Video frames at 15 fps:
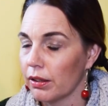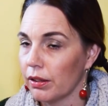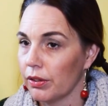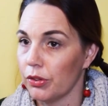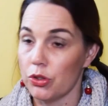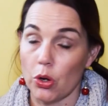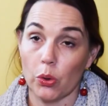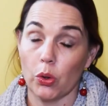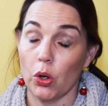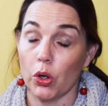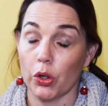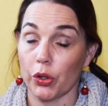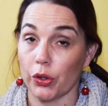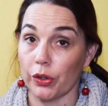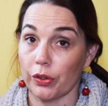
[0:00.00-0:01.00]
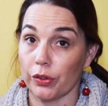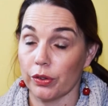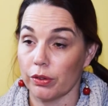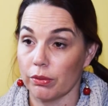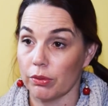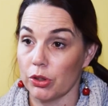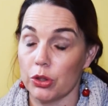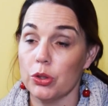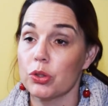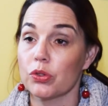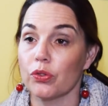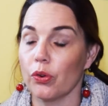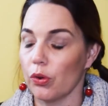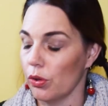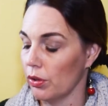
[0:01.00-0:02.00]
no longer
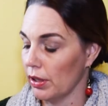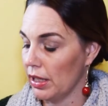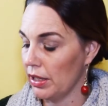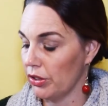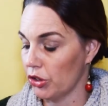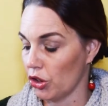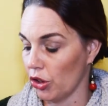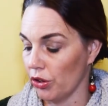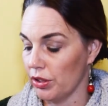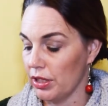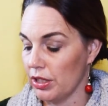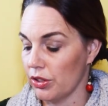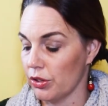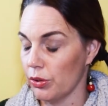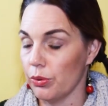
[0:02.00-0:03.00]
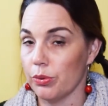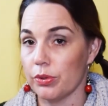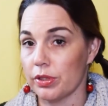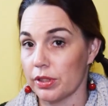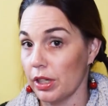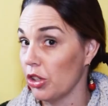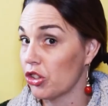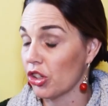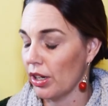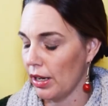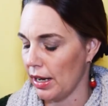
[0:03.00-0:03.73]
useful is turned into such